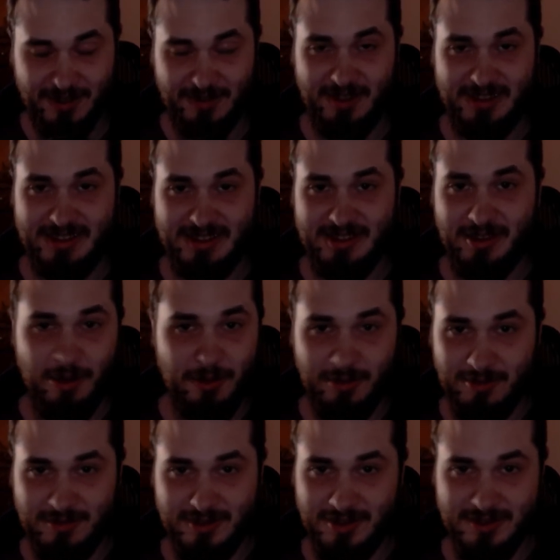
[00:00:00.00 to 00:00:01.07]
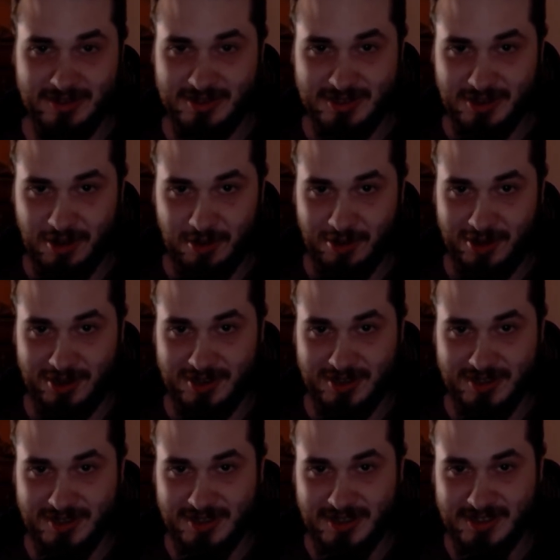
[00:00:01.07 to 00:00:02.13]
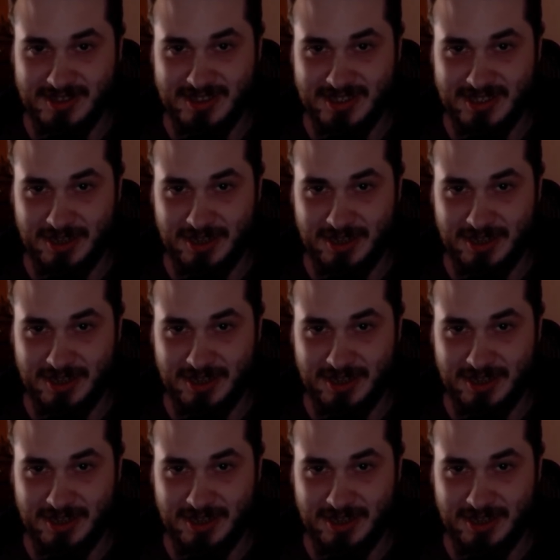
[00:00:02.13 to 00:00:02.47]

No, there's no way. This is